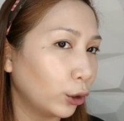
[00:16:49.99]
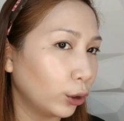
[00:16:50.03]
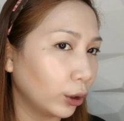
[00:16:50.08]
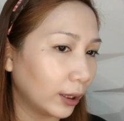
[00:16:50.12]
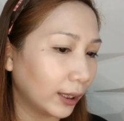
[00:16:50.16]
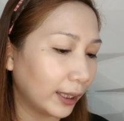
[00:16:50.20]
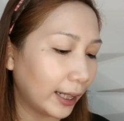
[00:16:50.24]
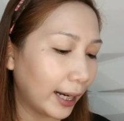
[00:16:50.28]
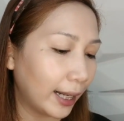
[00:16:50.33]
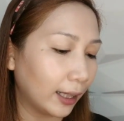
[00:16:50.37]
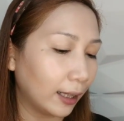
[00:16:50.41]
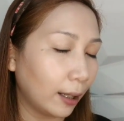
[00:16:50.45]
to
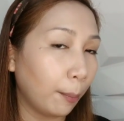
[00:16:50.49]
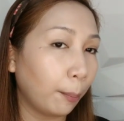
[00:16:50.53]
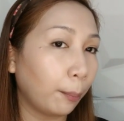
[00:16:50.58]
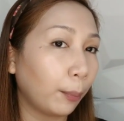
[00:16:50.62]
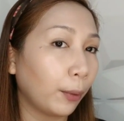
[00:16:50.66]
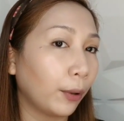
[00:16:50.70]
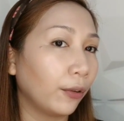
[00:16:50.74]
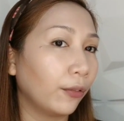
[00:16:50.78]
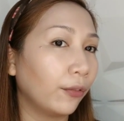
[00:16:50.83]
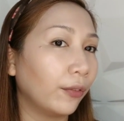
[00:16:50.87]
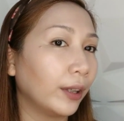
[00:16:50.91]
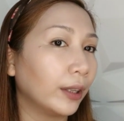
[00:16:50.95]
create the
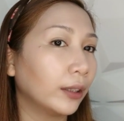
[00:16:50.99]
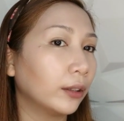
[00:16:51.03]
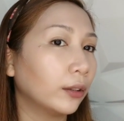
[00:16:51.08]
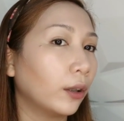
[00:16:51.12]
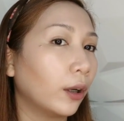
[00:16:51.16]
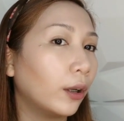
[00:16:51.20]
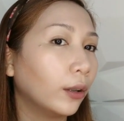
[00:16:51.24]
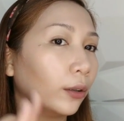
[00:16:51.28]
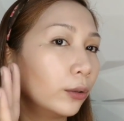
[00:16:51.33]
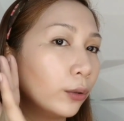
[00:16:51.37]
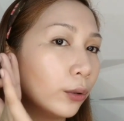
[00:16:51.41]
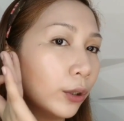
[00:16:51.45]
perfect
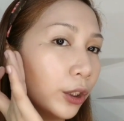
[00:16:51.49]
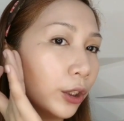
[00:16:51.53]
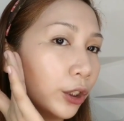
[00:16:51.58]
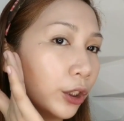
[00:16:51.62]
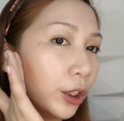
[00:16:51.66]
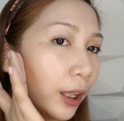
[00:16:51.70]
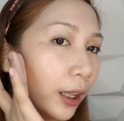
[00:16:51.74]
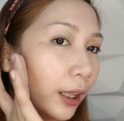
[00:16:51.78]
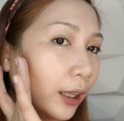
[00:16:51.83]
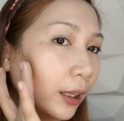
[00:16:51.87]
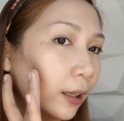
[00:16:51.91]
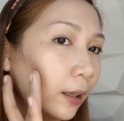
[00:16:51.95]
contour
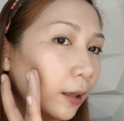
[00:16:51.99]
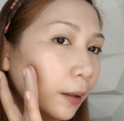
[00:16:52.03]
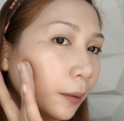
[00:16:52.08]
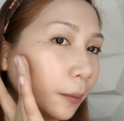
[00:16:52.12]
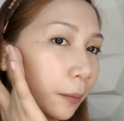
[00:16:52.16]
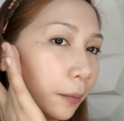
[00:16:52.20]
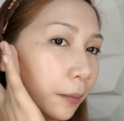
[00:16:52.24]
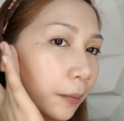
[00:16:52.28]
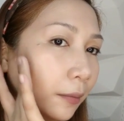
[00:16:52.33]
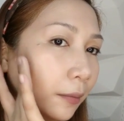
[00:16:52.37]
shade.